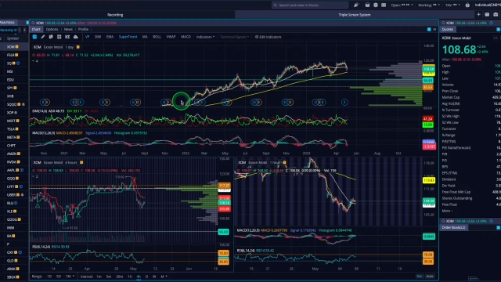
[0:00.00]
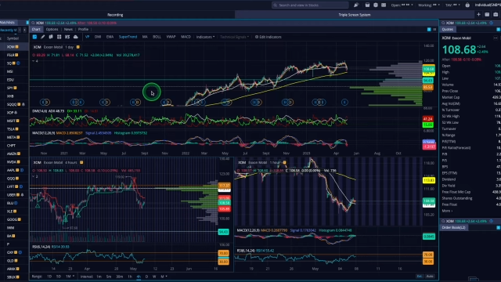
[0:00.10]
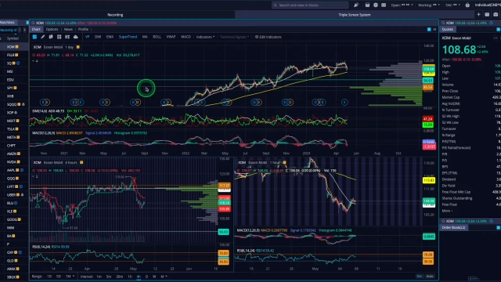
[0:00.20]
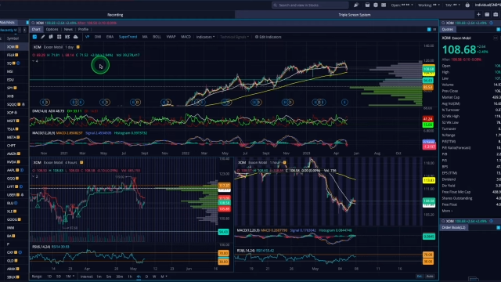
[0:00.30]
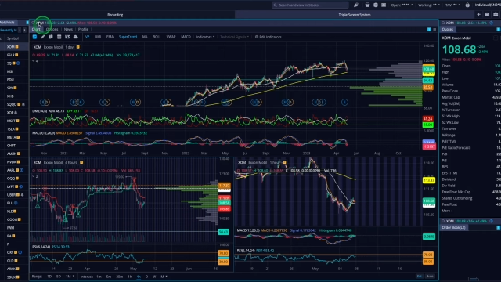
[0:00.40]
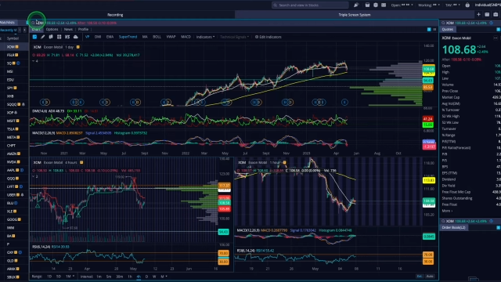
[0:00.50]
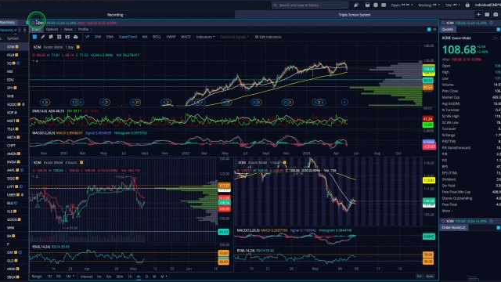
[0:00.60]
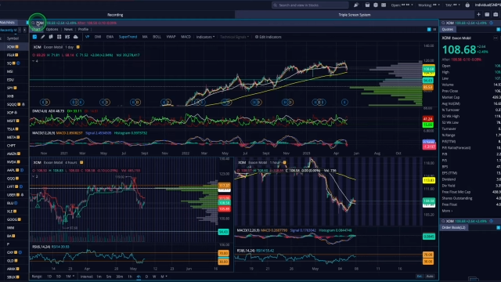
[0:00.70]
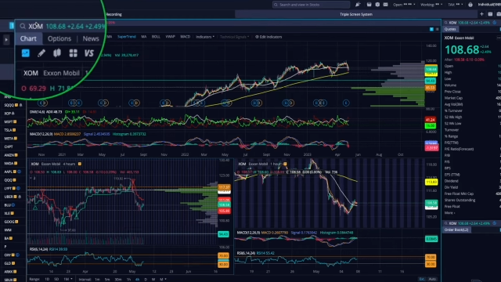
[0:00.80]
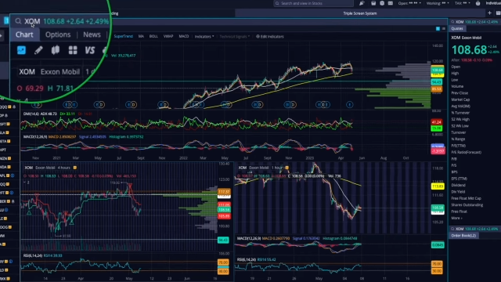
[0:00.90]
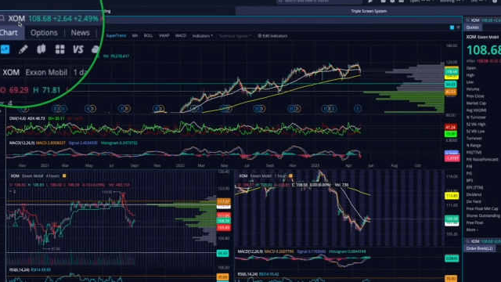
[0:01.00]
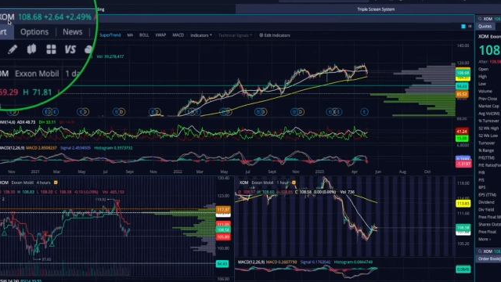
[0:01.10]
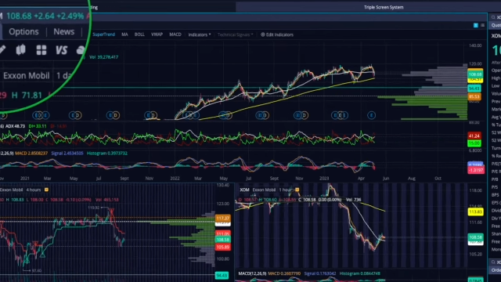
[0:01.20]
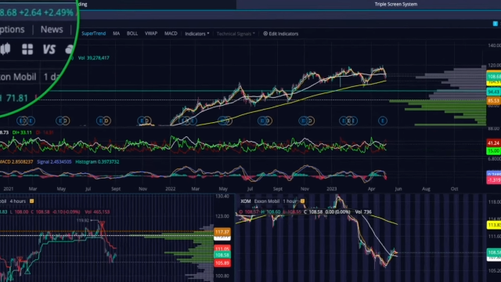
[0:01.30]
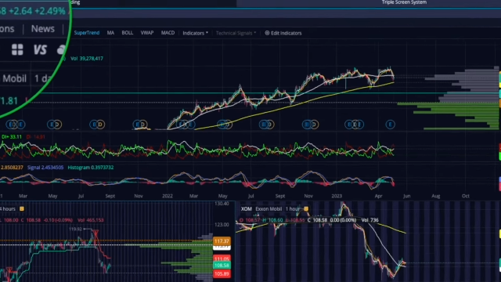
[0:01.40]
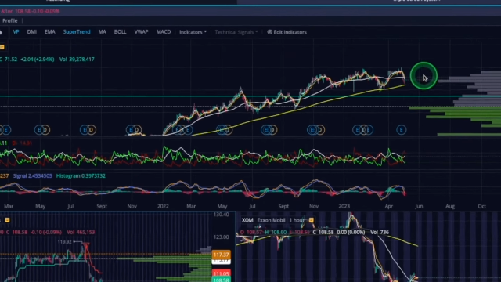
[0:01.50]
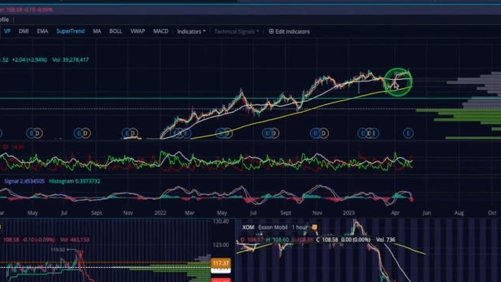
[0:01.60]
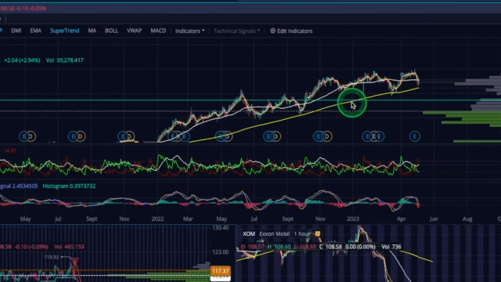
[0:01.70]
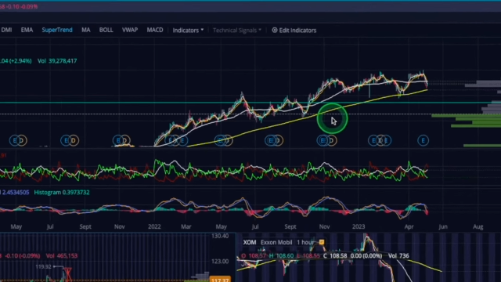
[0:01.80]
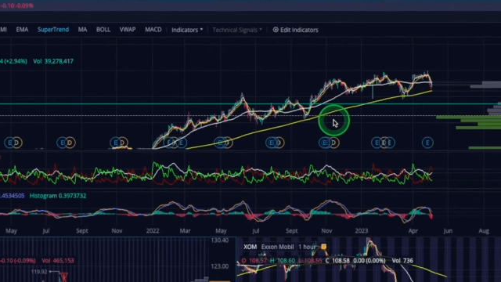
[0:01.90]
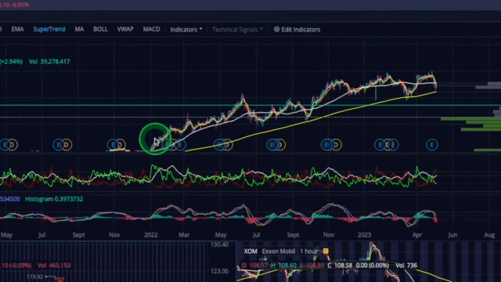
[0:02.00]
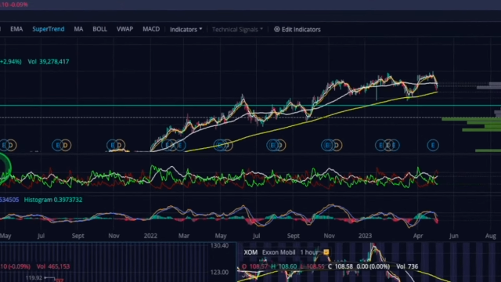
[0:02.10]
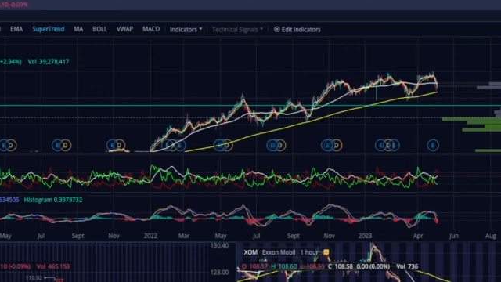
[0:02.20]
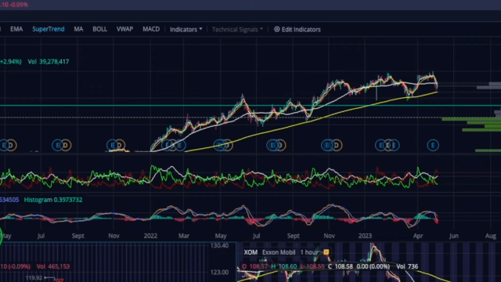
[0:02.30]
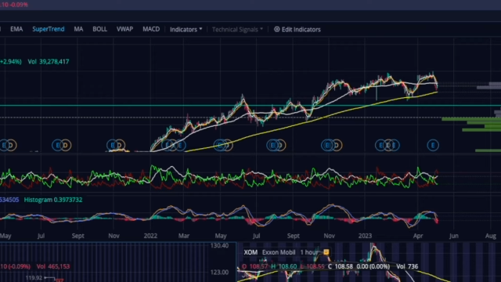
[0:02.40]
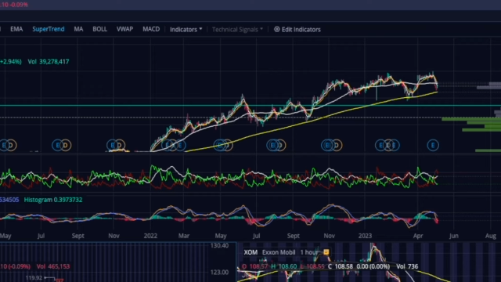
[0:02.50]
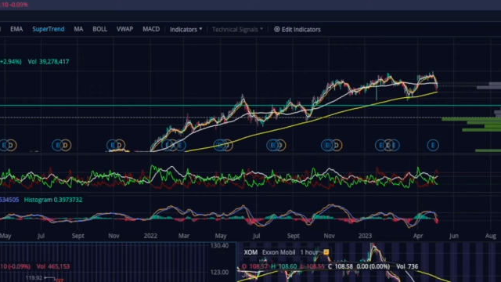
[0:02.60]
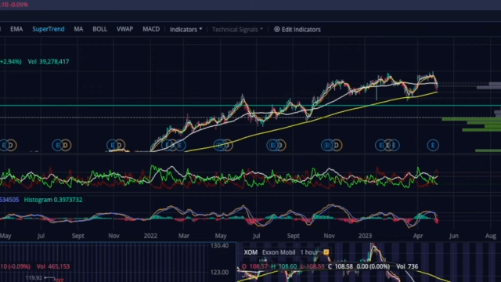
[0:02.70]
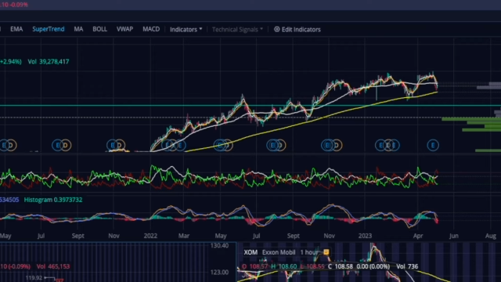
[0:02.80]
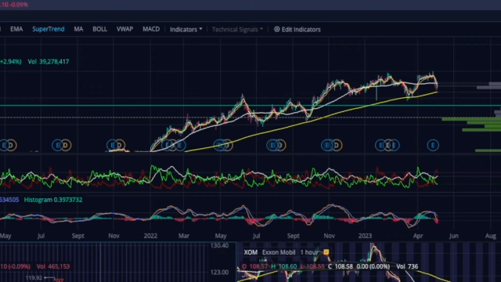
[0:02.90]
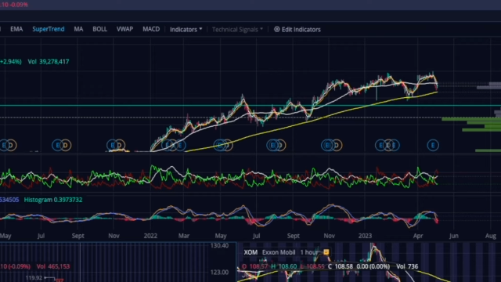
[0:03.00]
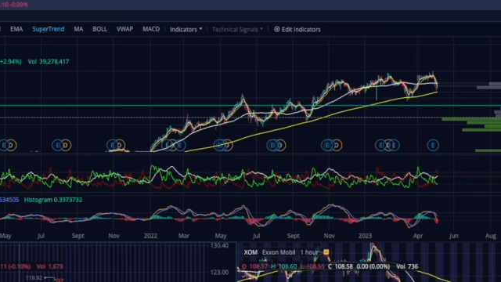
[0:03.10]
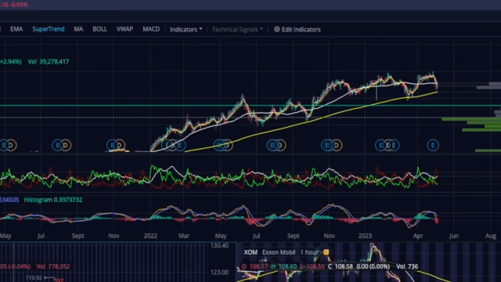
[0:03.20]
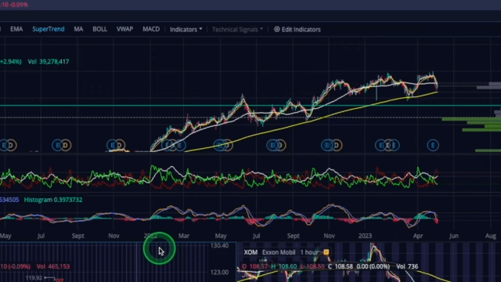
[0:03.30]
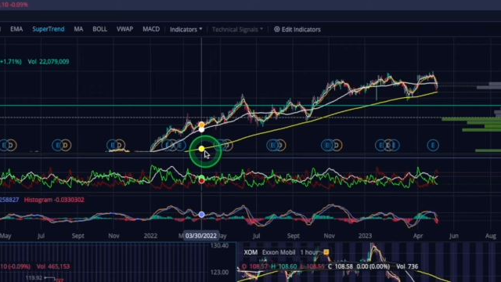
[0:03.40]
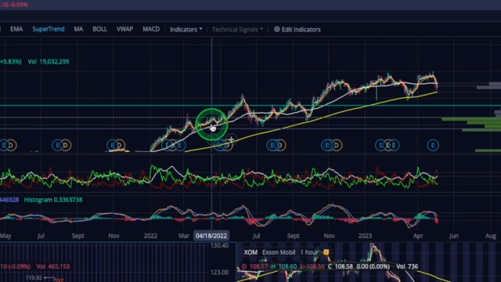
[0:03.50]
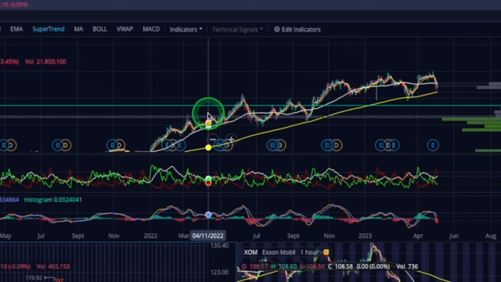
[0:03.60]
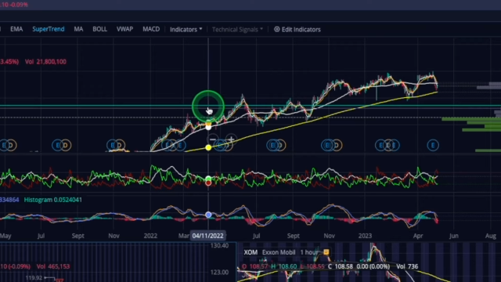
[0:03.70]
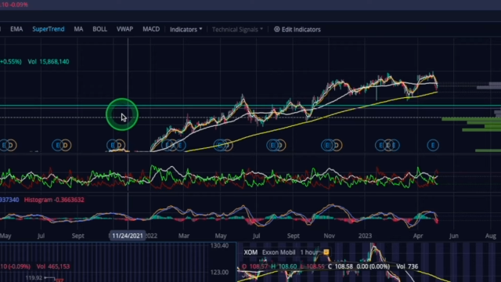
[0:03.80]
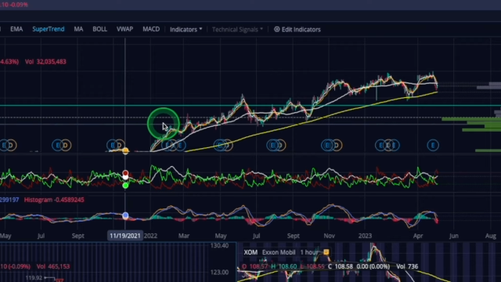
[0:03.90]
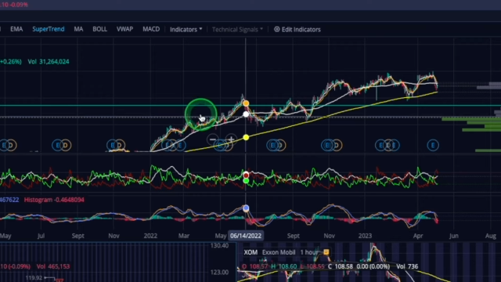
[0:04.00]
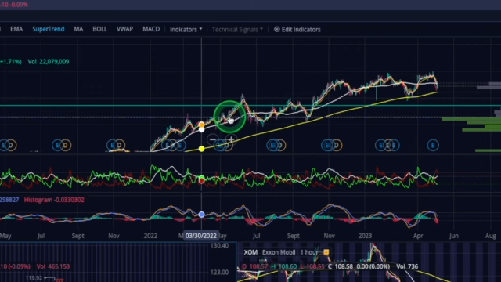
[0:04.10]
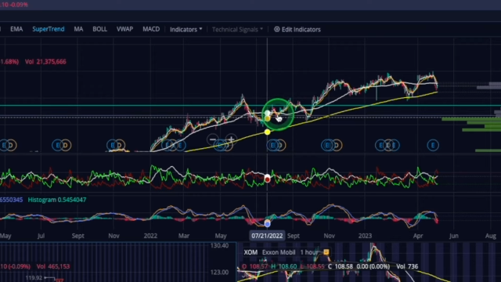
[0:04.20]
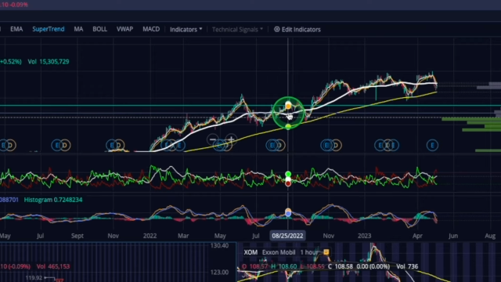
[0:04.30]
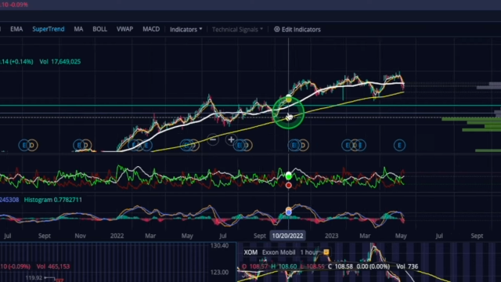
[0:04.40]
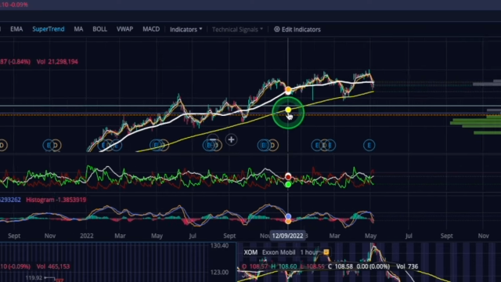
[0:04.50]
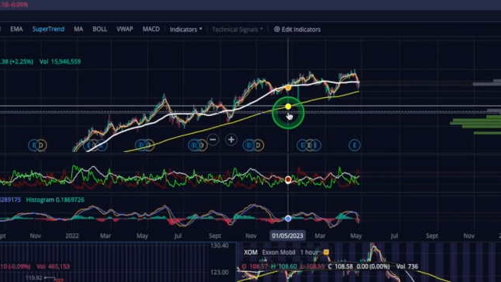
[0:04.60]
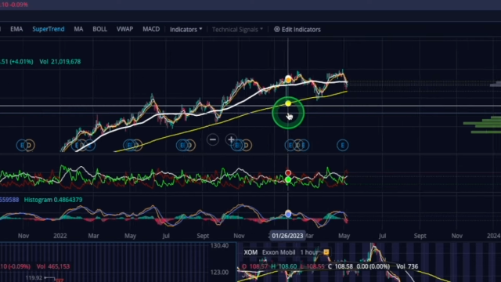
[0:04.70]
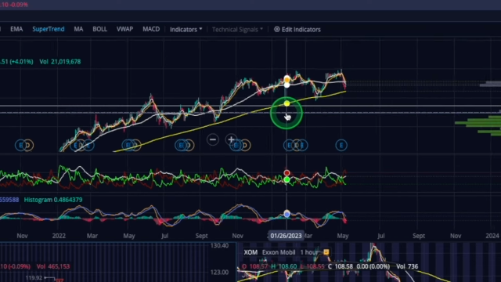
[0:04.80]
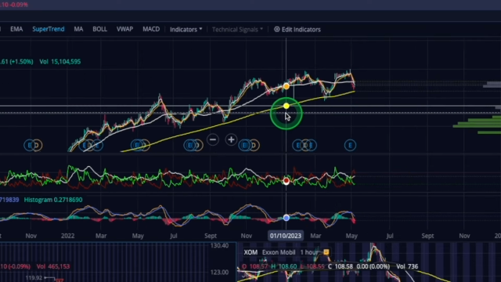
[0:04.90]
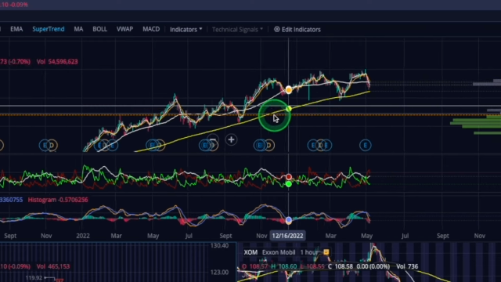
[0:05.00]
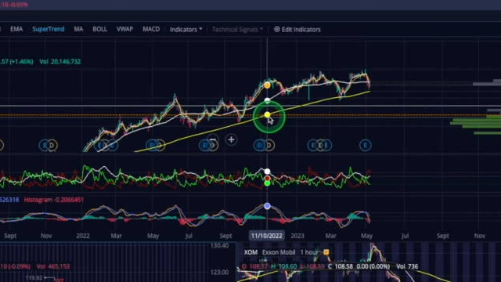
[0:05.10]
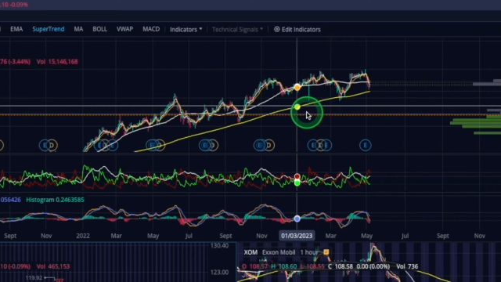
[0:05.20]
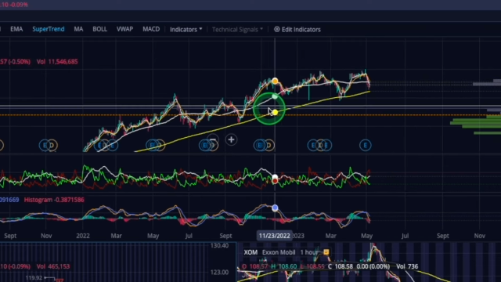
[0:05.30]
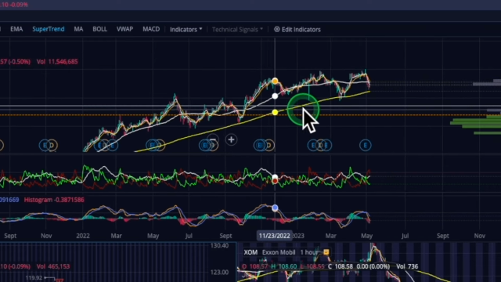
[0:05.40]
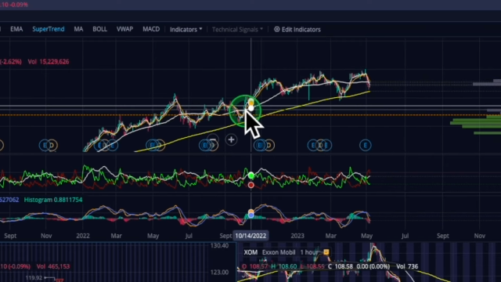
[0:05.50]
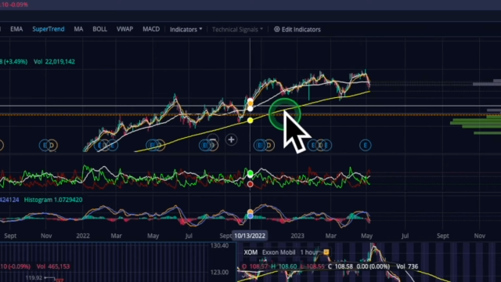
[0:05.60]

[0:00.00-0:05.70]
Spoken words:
(no speaker visible)